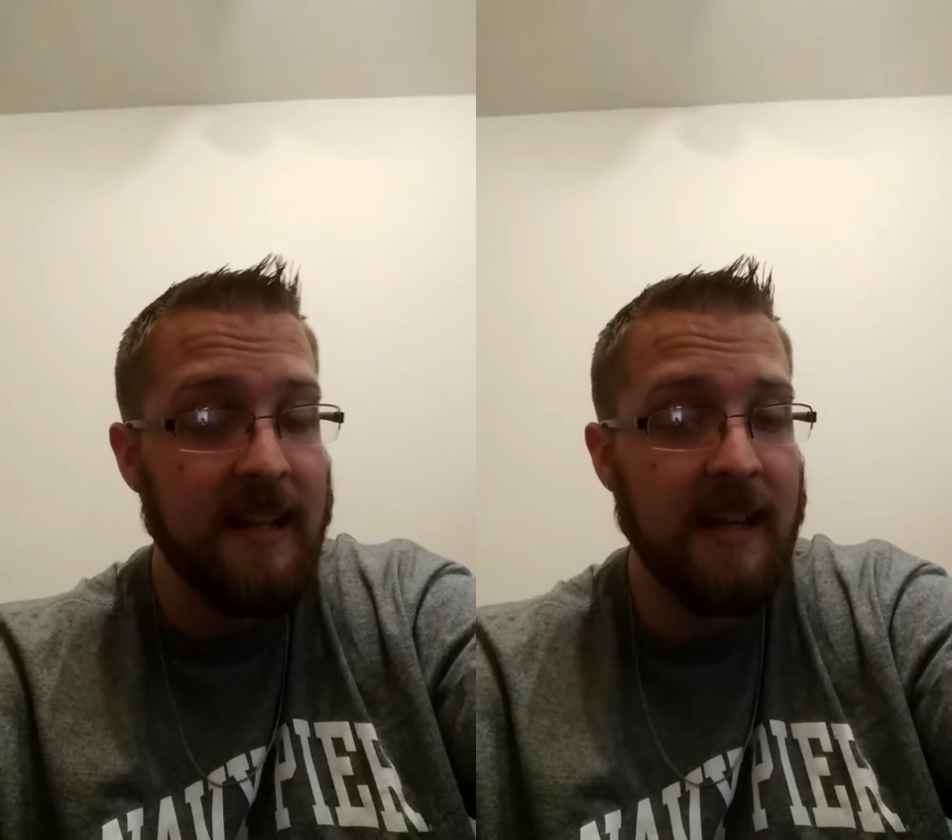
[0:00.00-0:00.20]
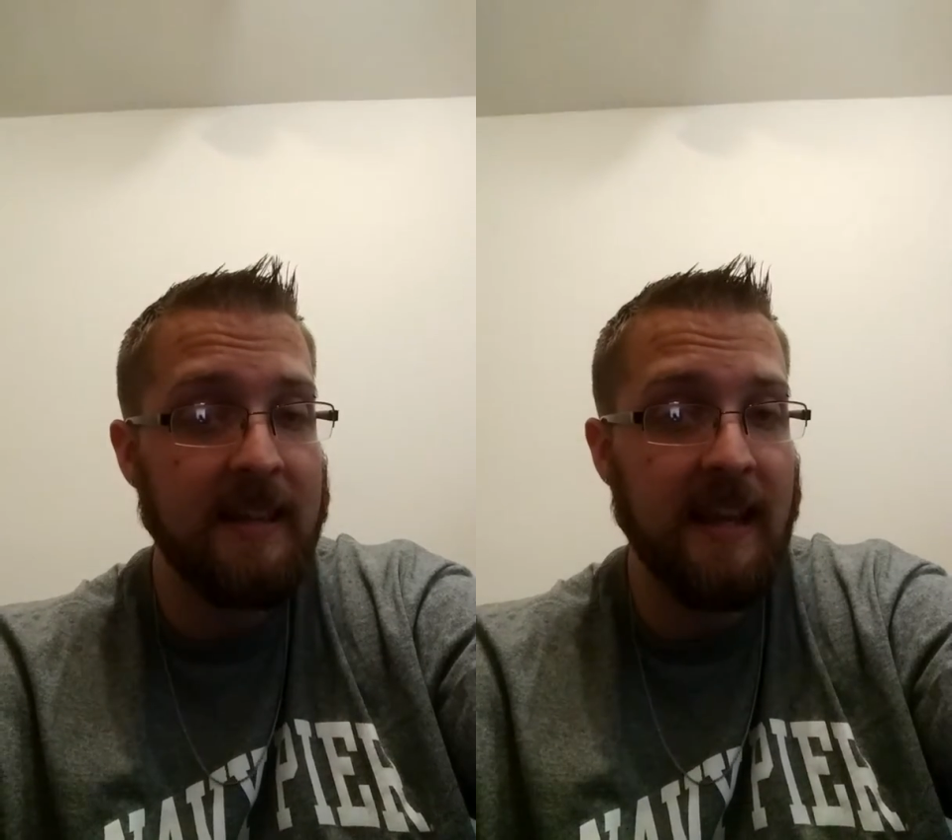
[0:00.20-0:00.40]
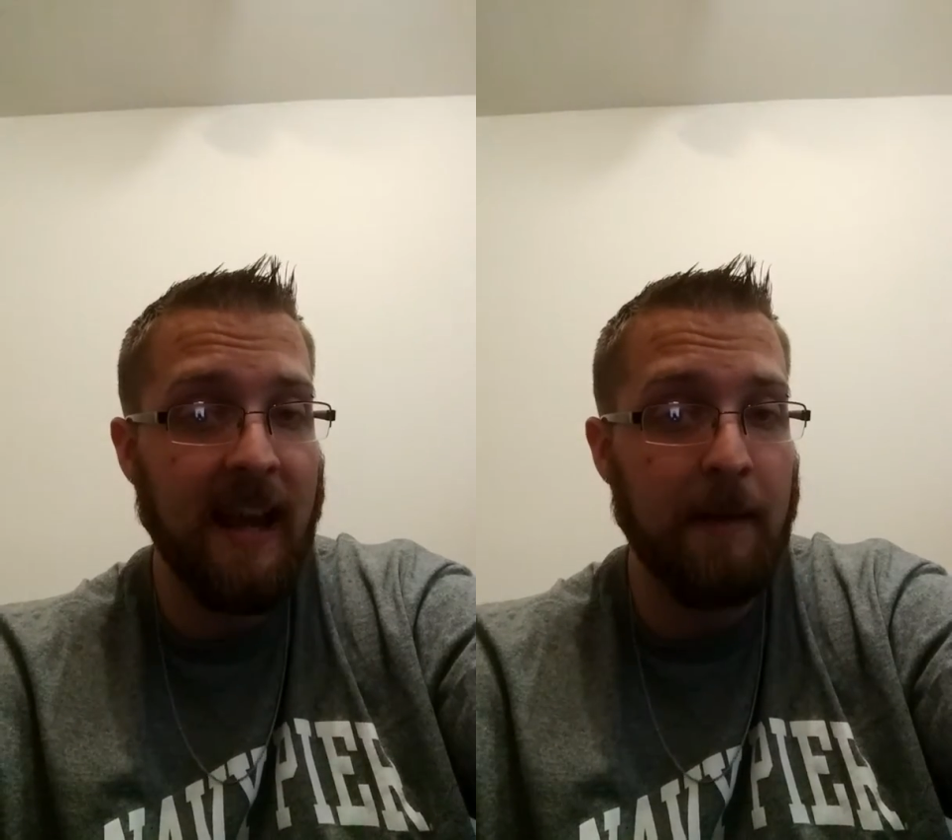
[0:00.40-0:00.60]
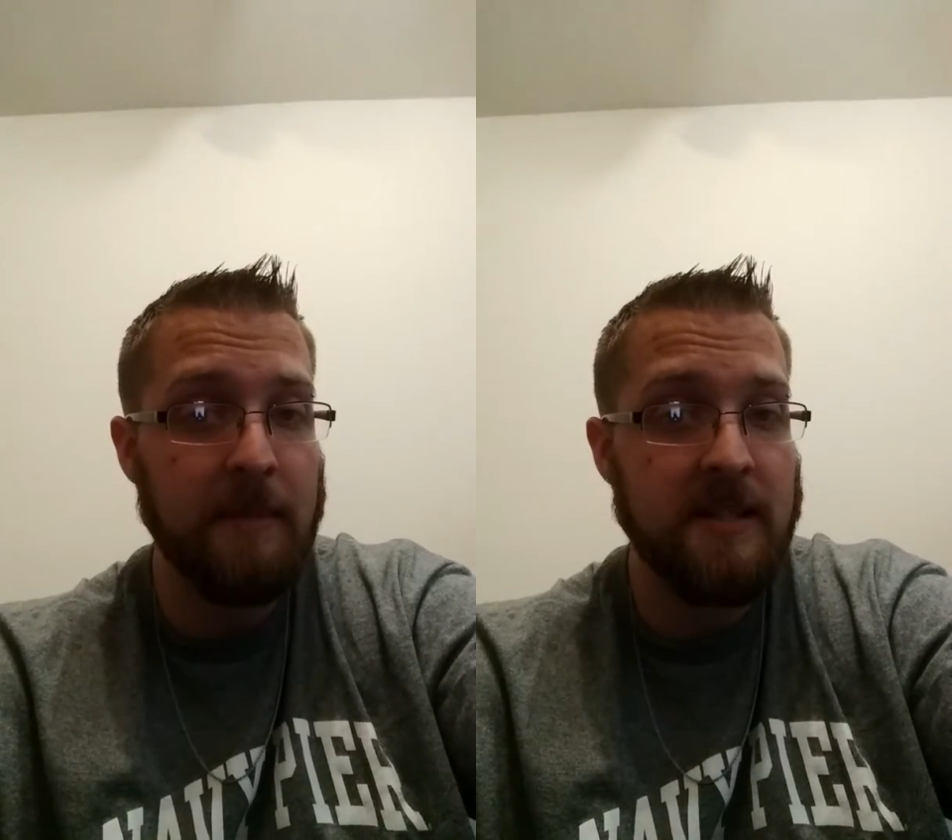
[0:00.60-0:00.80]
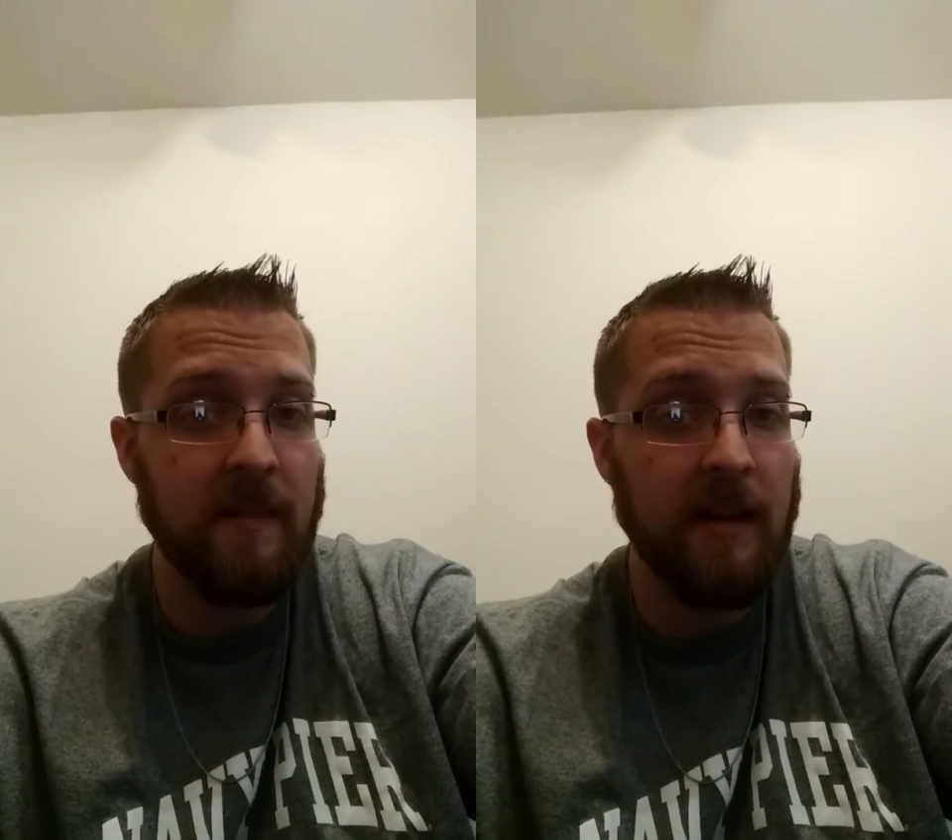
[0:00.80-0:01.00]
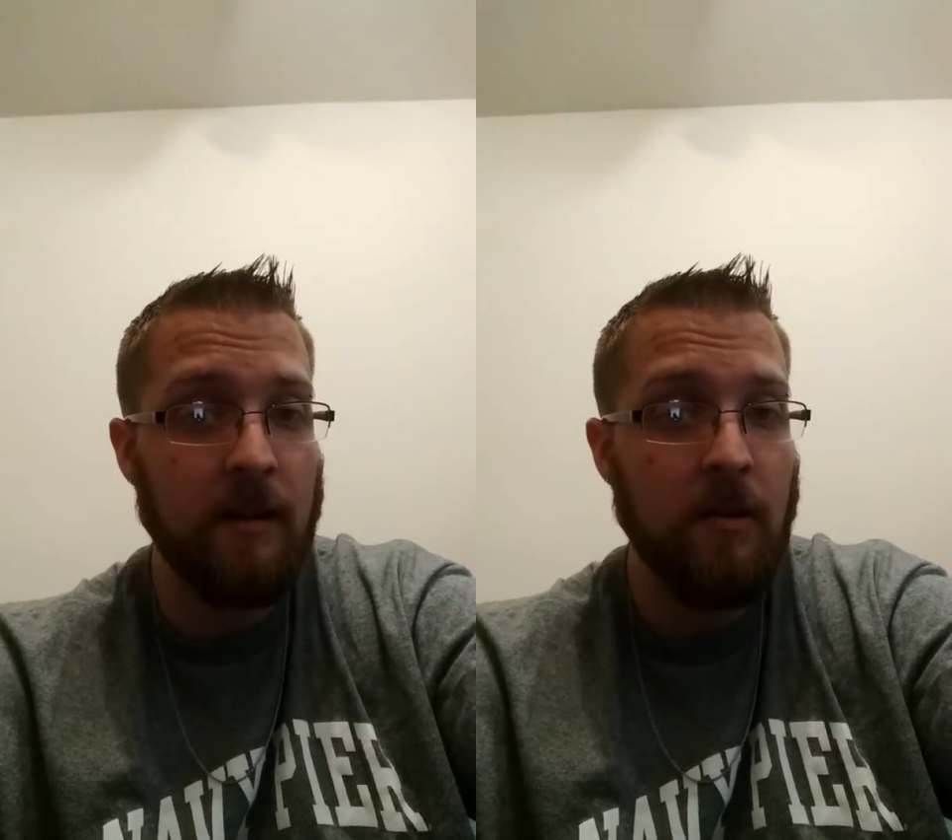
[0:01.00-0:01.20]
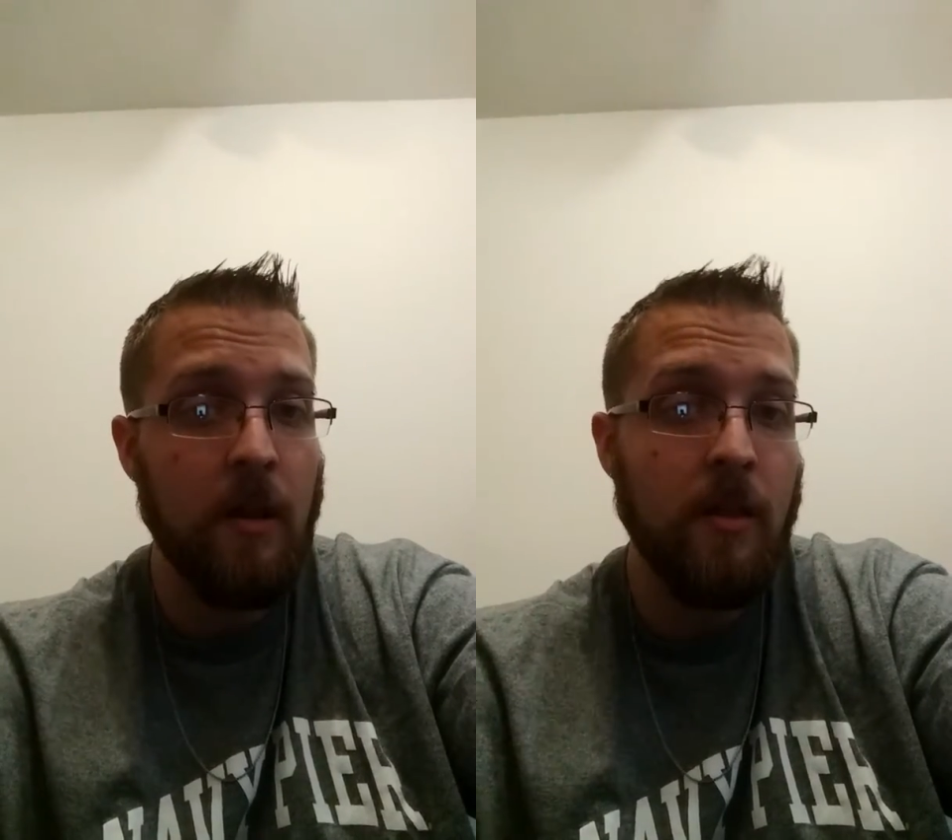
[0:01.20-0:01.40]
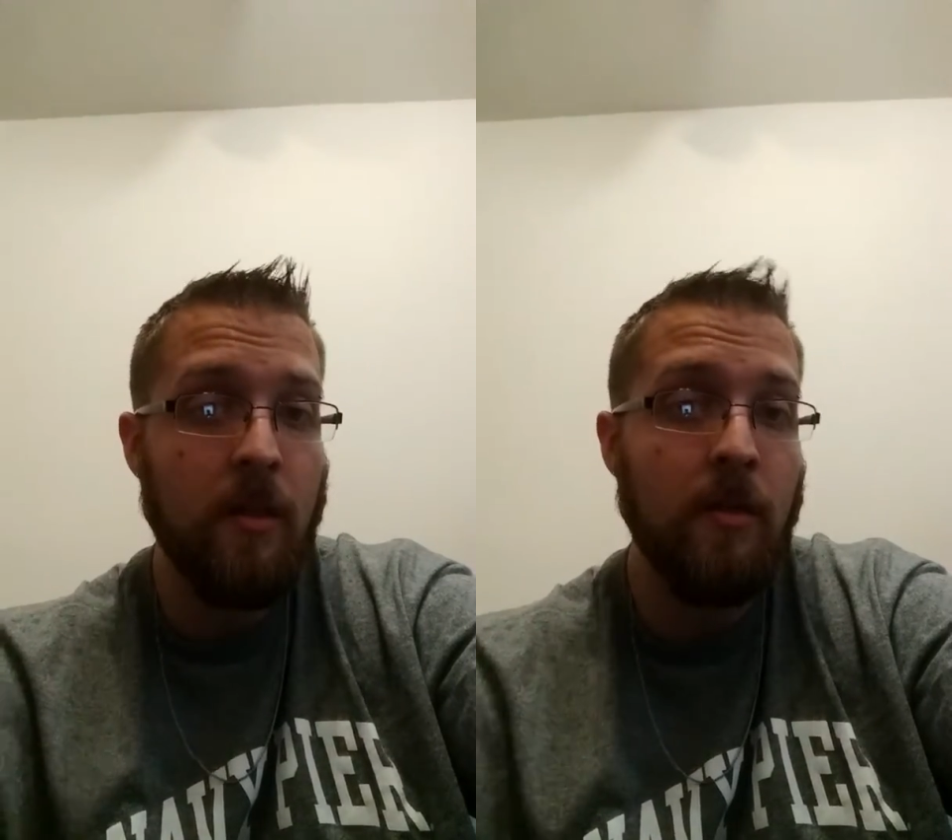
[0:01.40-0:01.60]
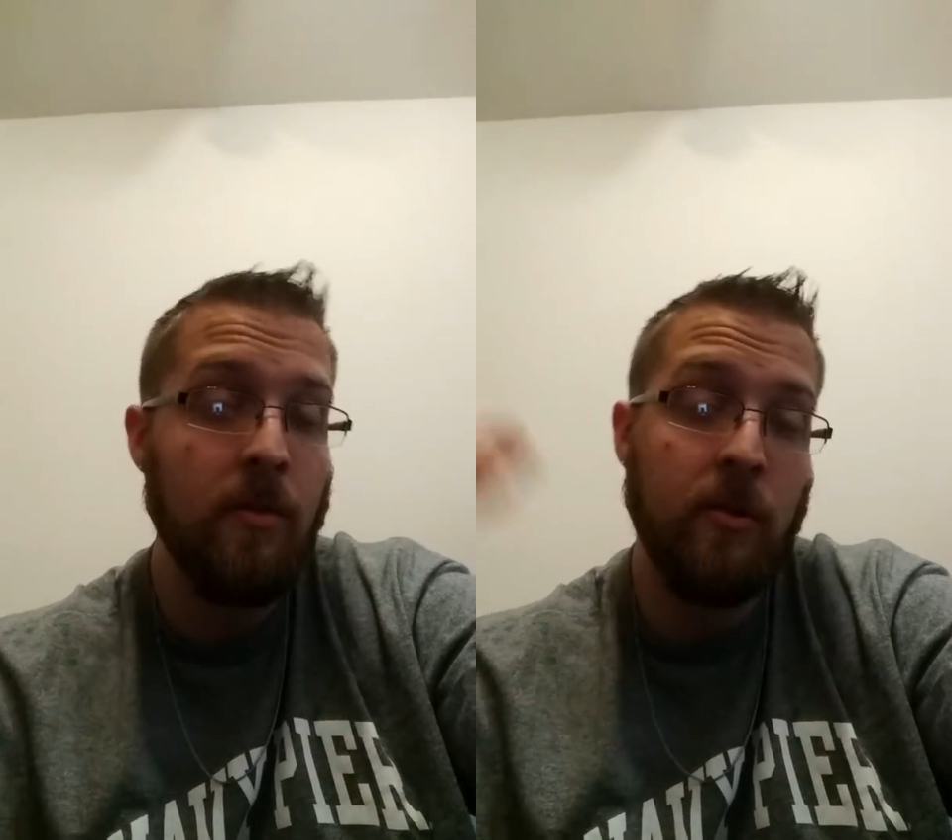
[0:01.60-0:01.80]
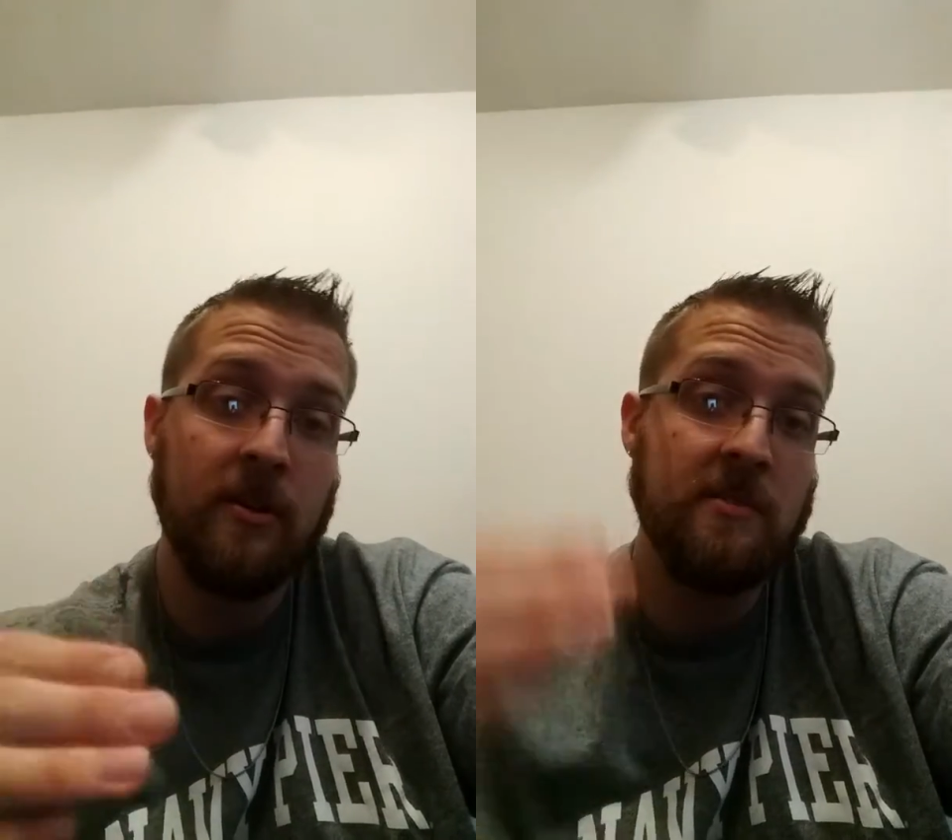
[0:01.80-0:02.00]
in the atmosphere,
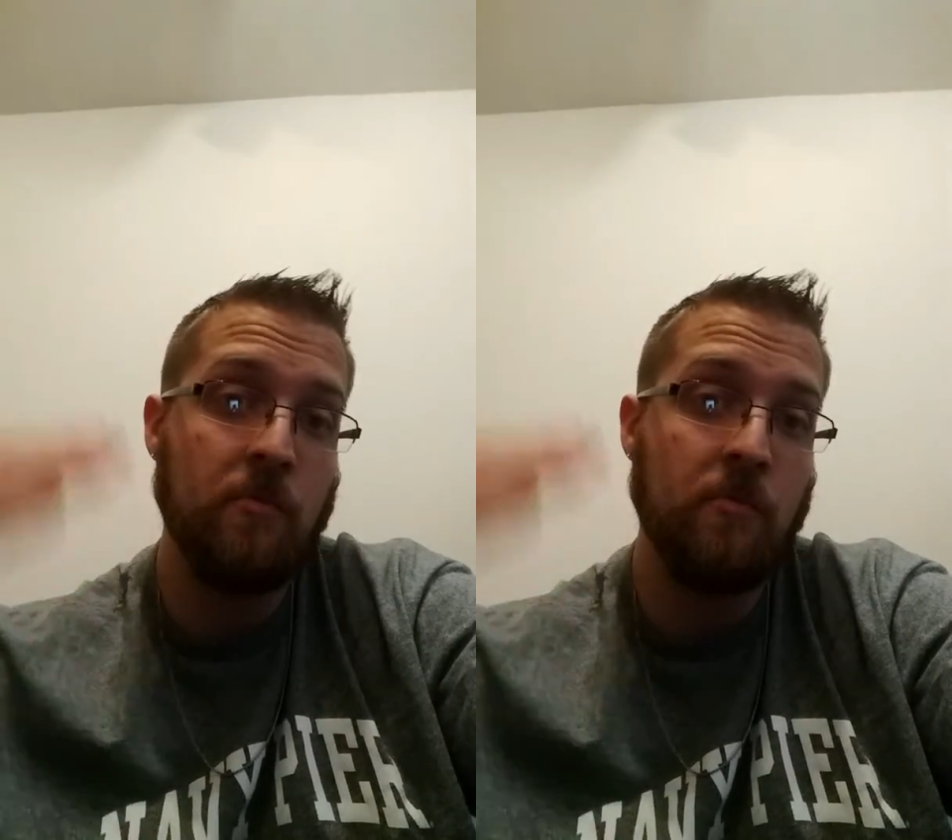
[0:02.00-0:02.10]
there's